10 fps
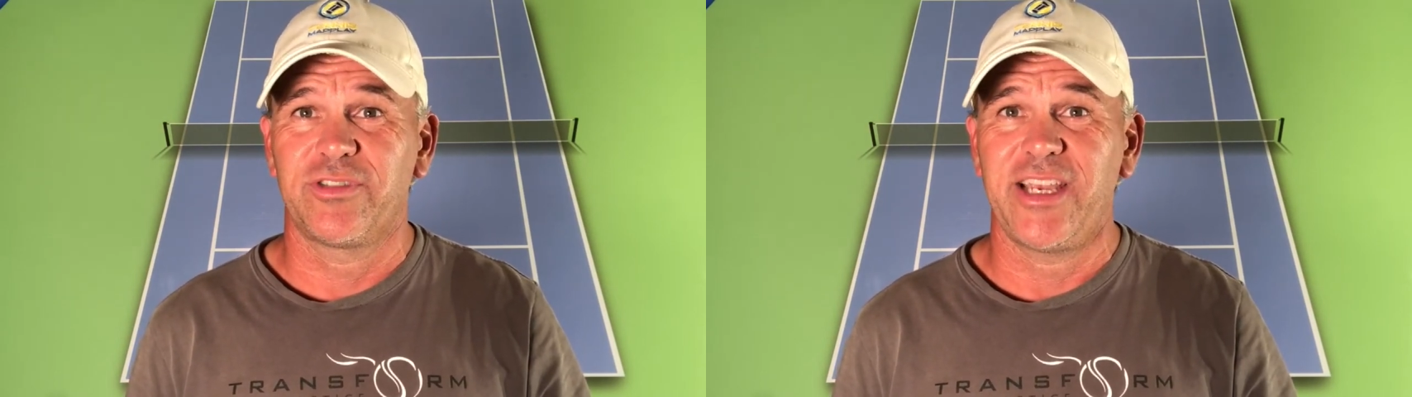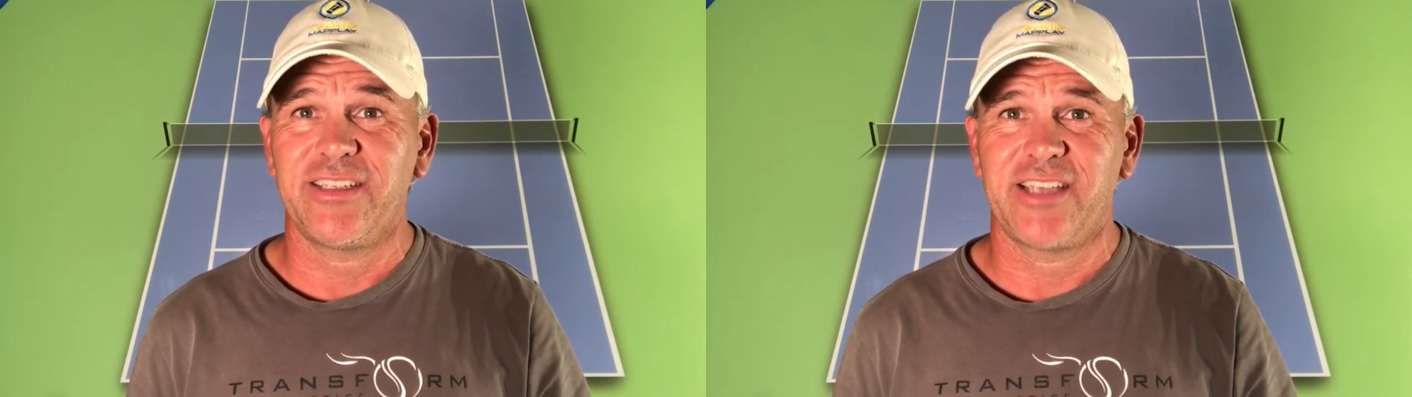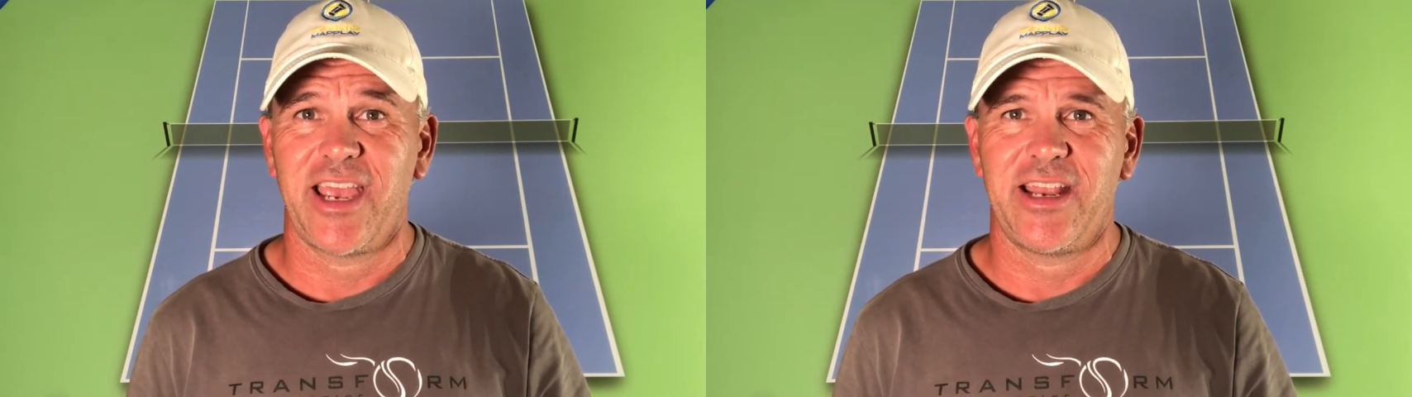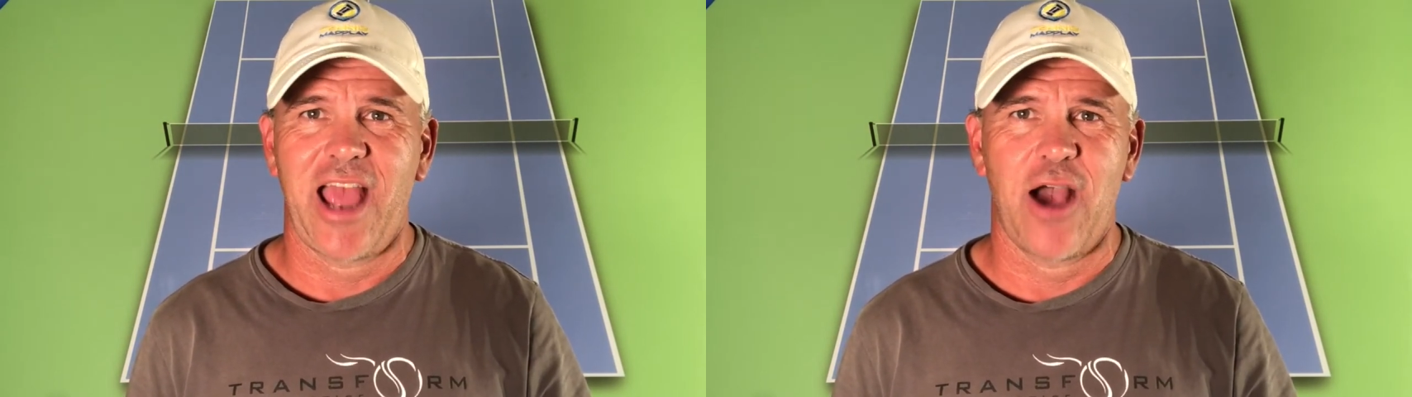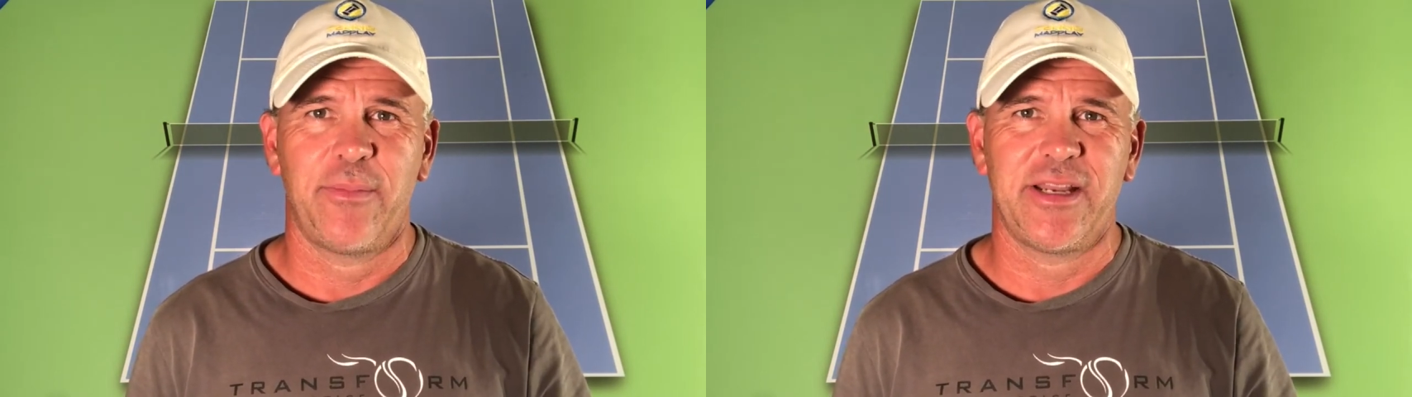dictate
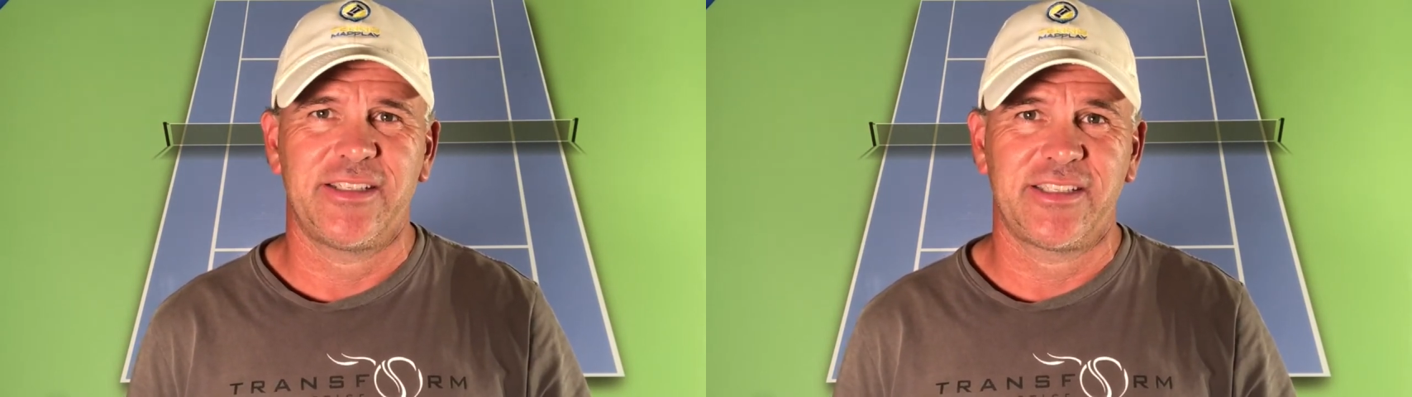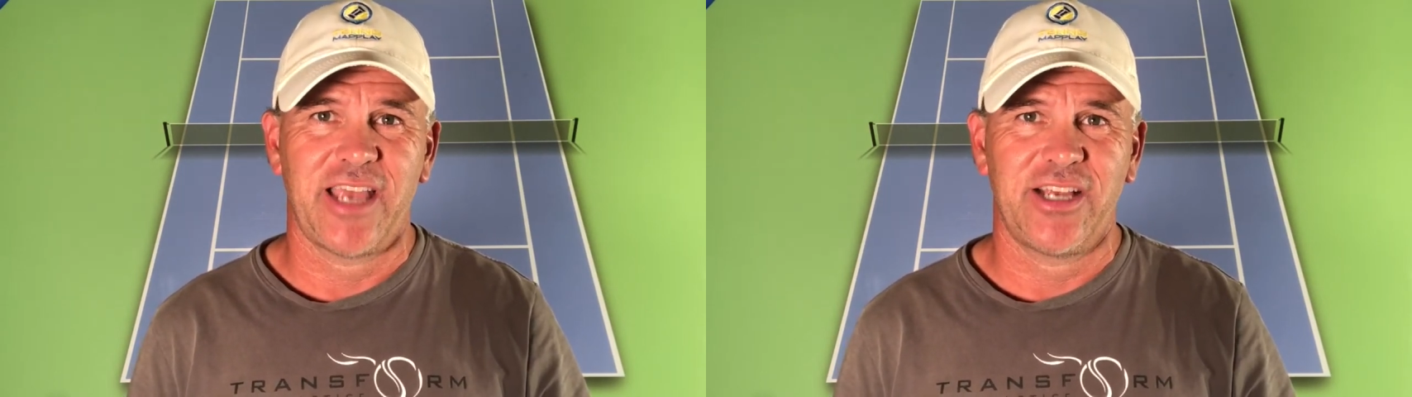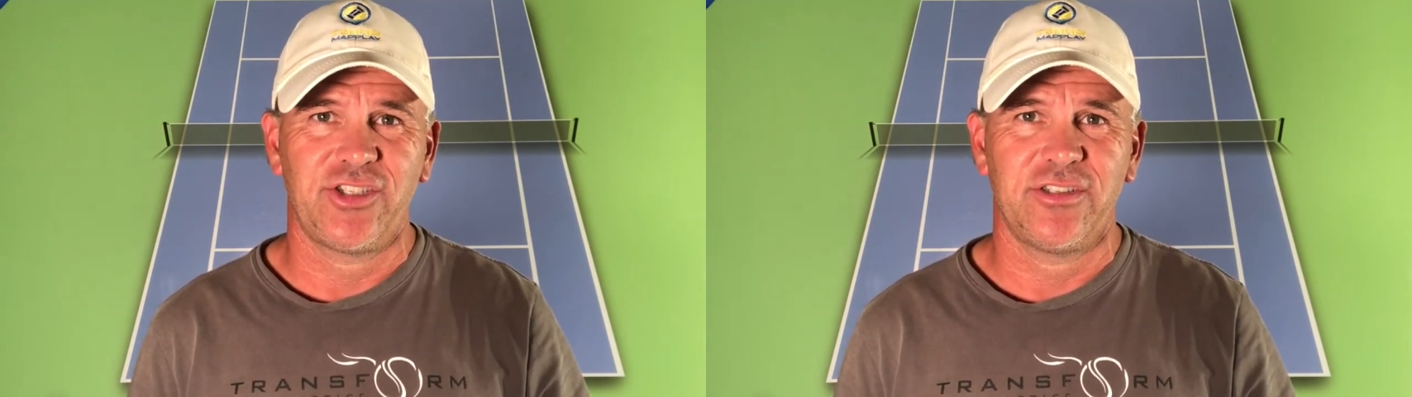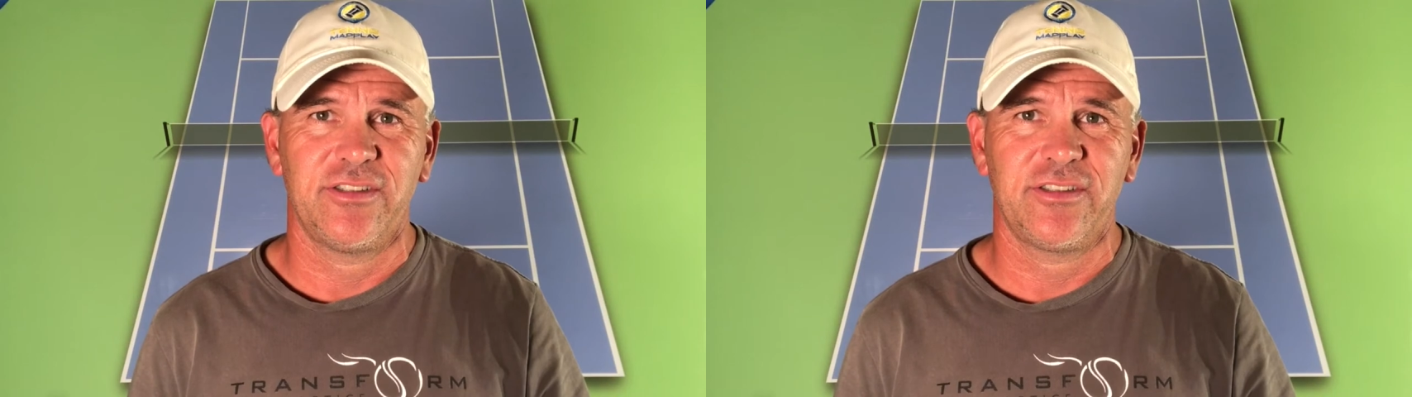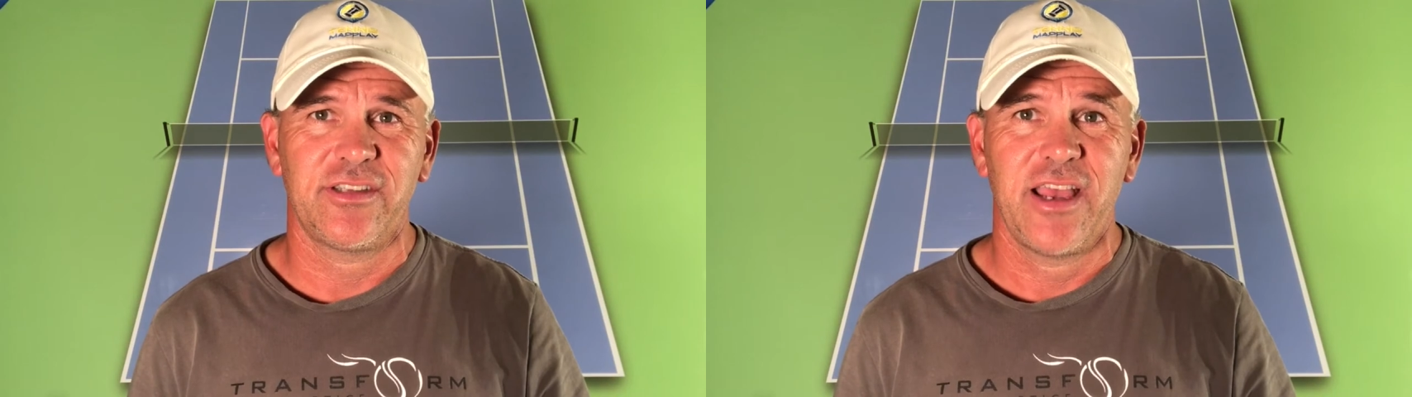how many
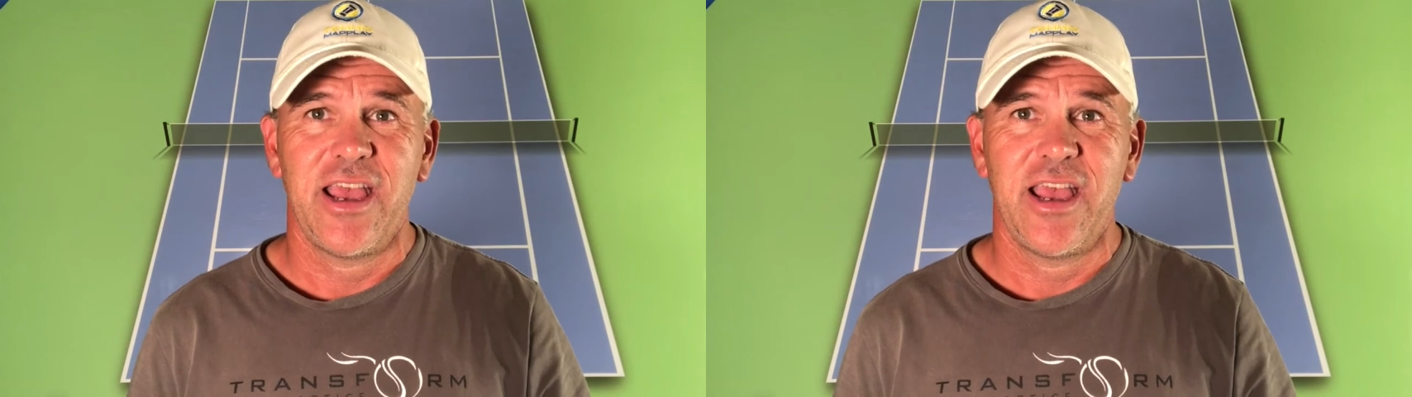sessions